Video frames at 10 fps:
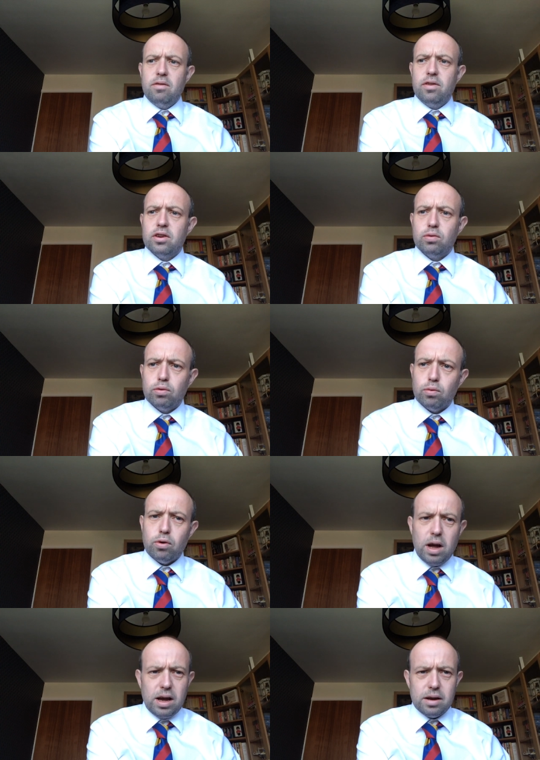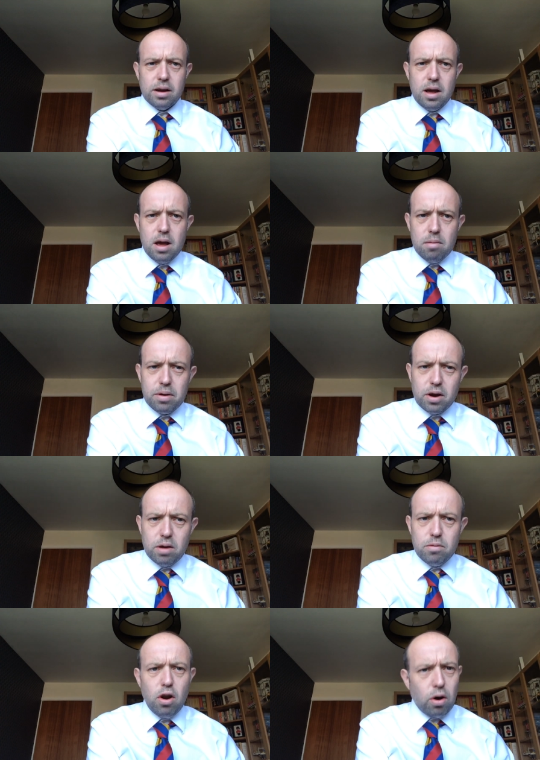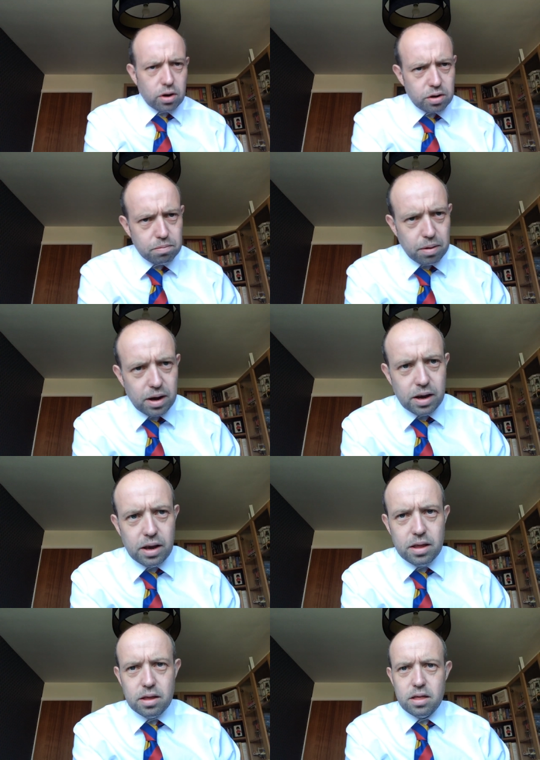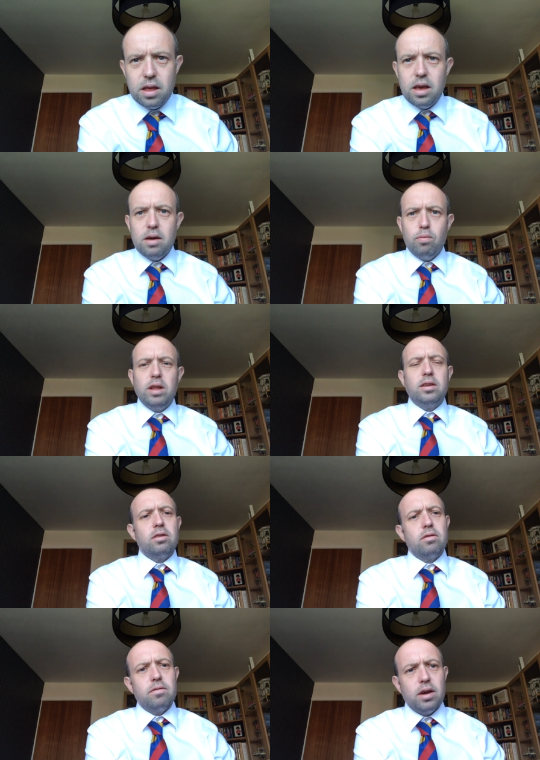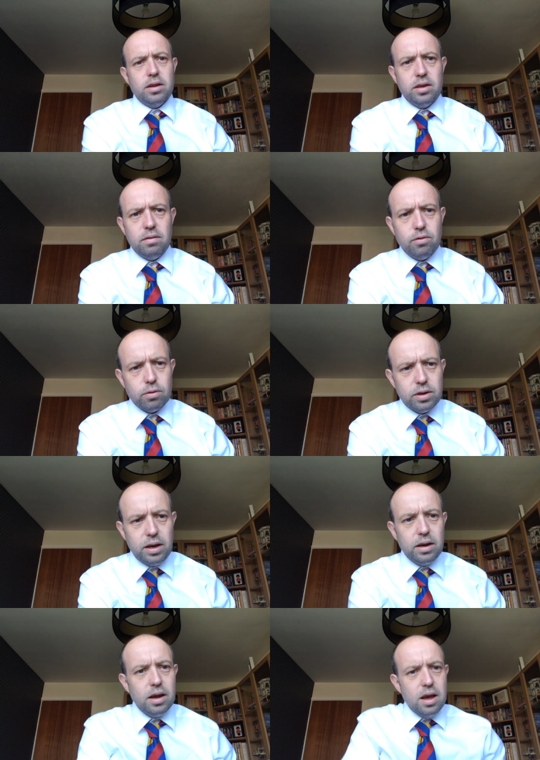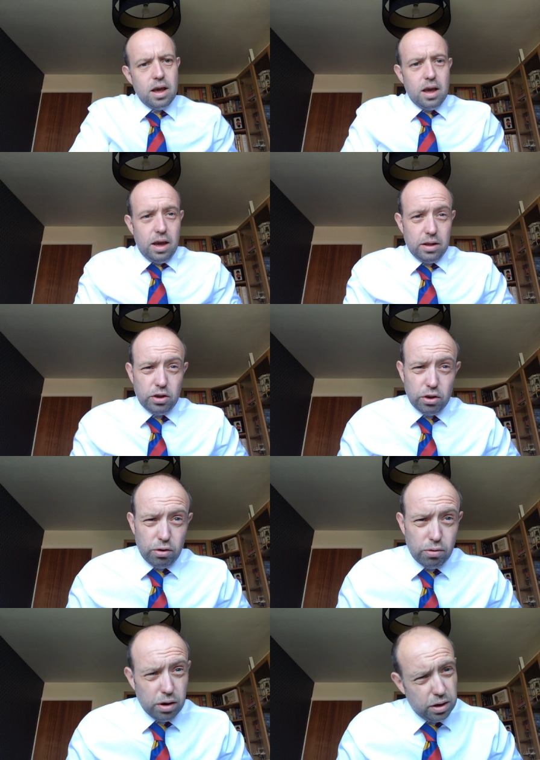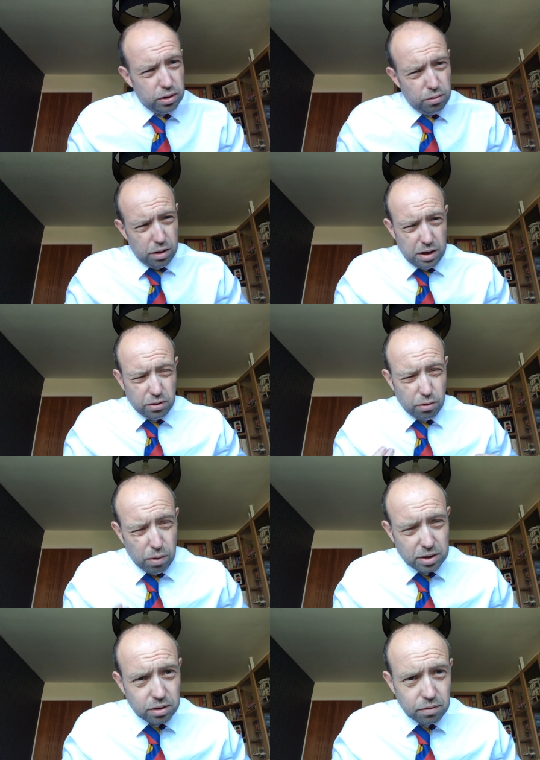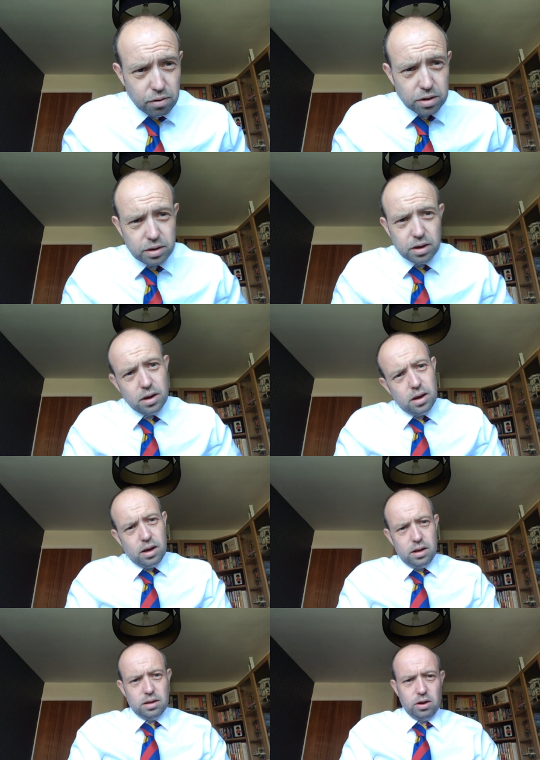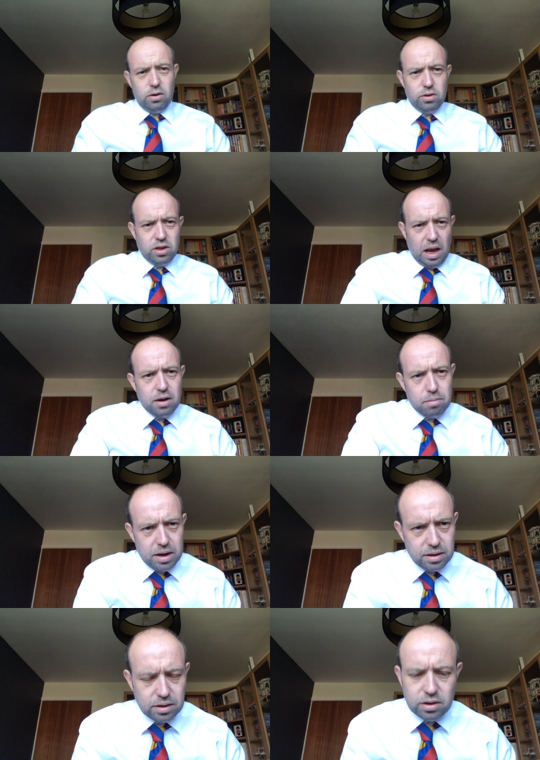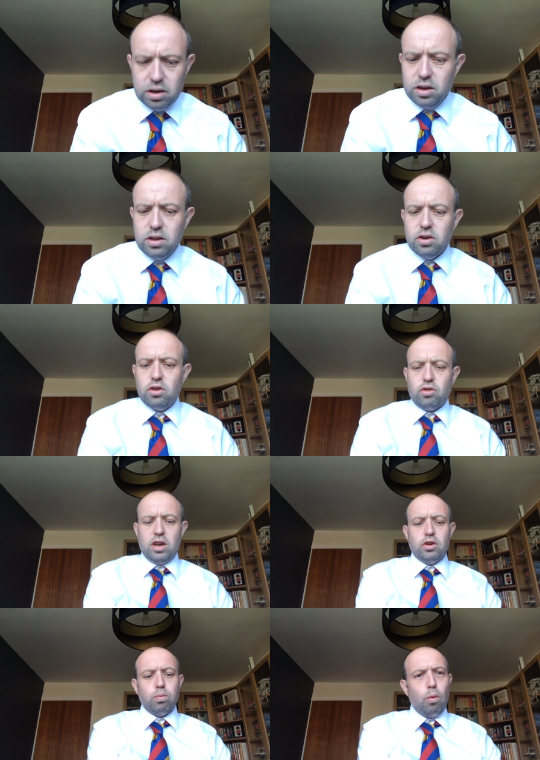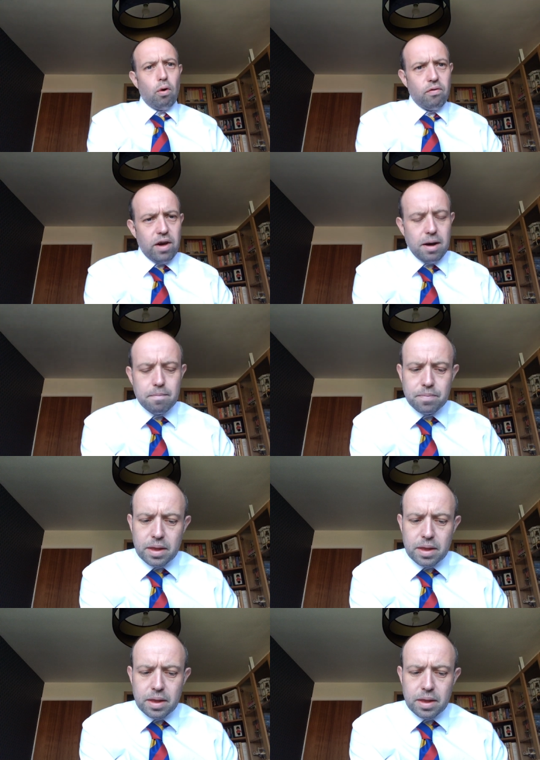the First World War had become locked by the winter of 1914 into at least on the Western Front, into stalemate, into trench warfare.